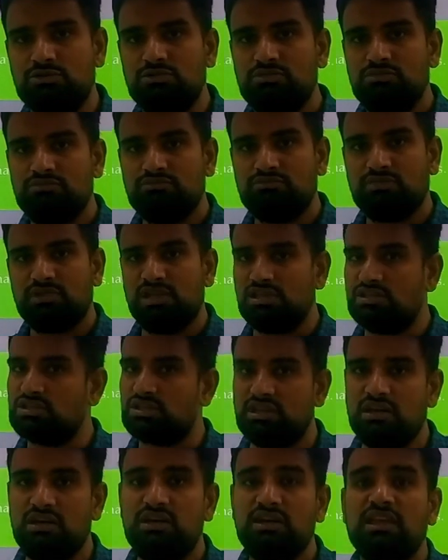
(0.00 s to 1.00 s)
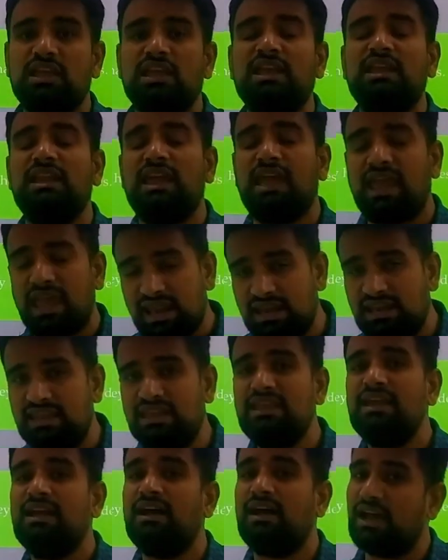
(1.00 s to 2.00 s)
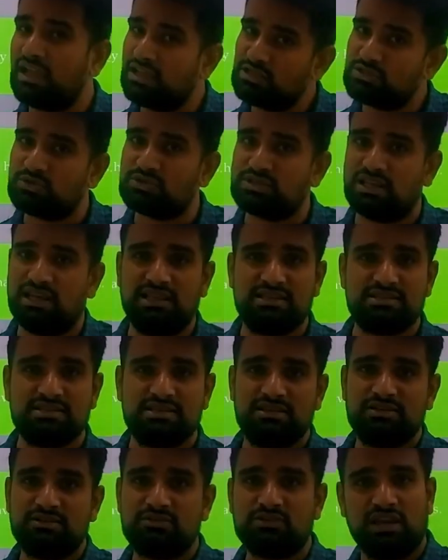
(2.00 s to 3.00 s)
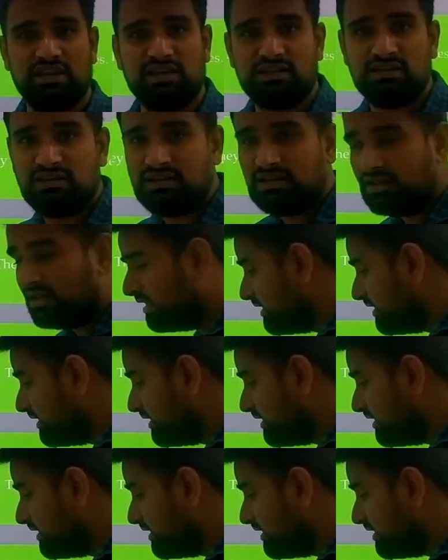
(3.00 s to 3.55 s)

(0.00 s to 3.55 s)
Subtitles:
to each other in any isosceles triangle.